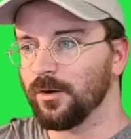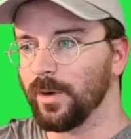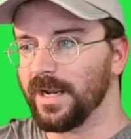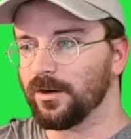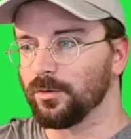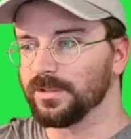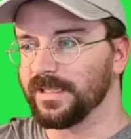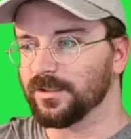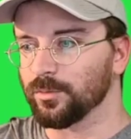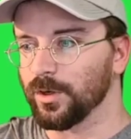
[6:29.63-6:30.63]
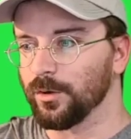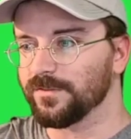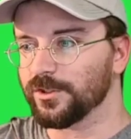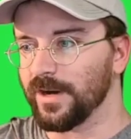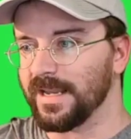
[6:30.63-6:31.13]
weighed only in the row
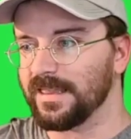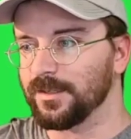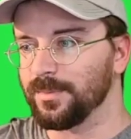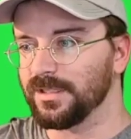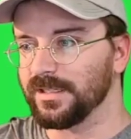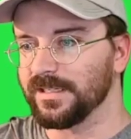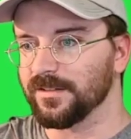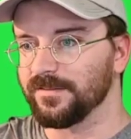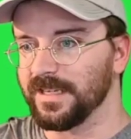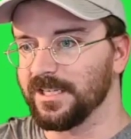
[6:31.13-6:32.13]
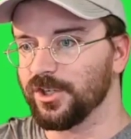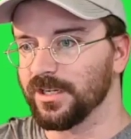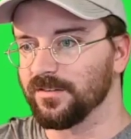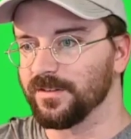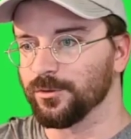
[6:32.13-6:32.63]
of strength and abilities of each
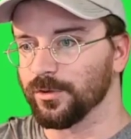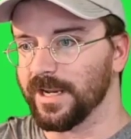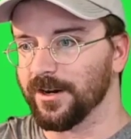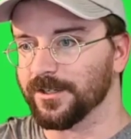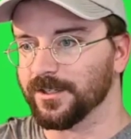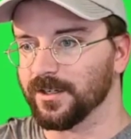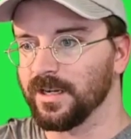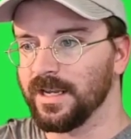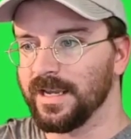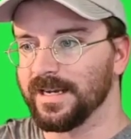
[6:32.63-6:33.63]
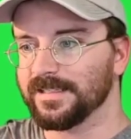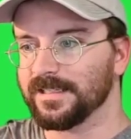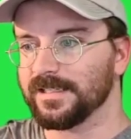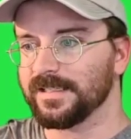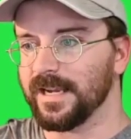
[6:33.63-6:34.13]
individual character. It
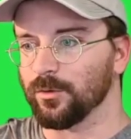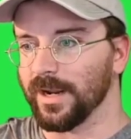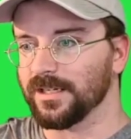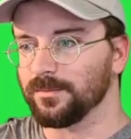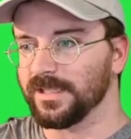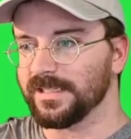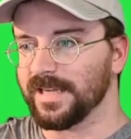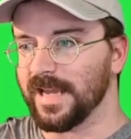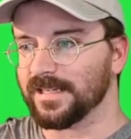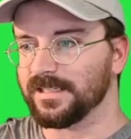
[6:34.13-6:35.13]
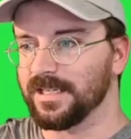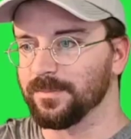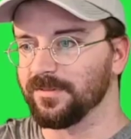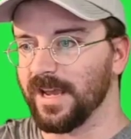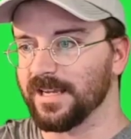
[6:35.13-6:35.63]
isn't to say a randomly stacked
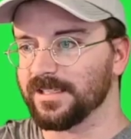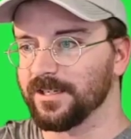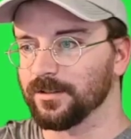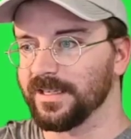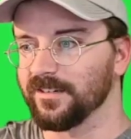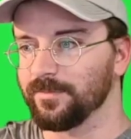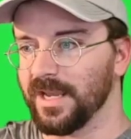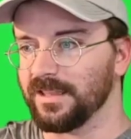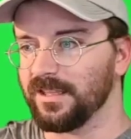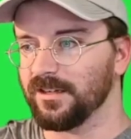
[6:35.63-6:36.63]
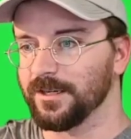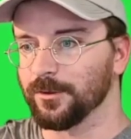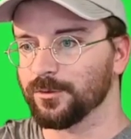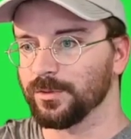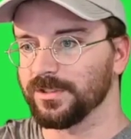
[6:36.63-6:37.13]
team of S-tier League of Pantheon
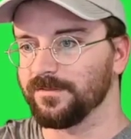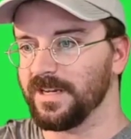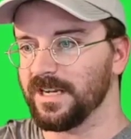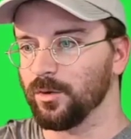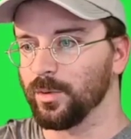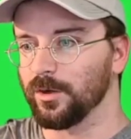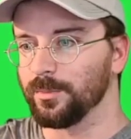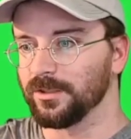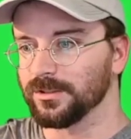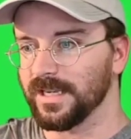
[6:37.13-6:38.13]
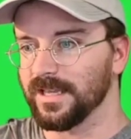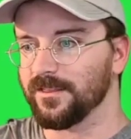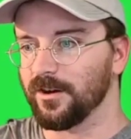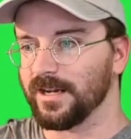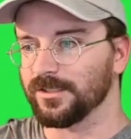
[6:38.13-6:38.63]
heroes will defeat a well-built and
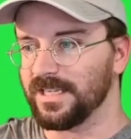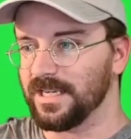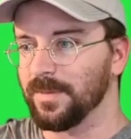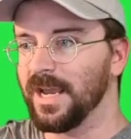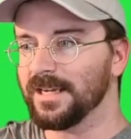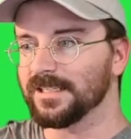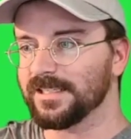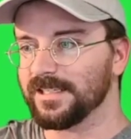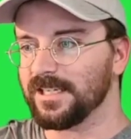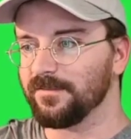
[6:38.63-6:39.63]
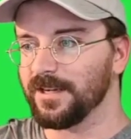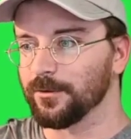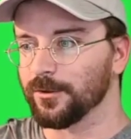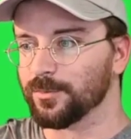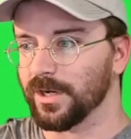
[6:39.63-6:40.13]
thought-out team consisting of
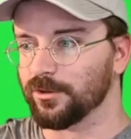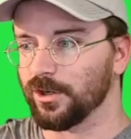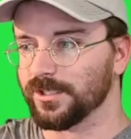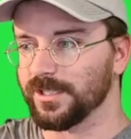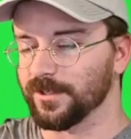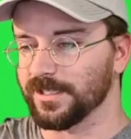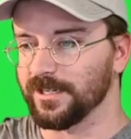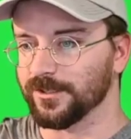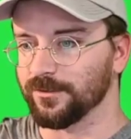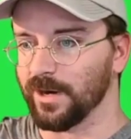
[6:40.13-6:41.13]
heroes spread across different tiers and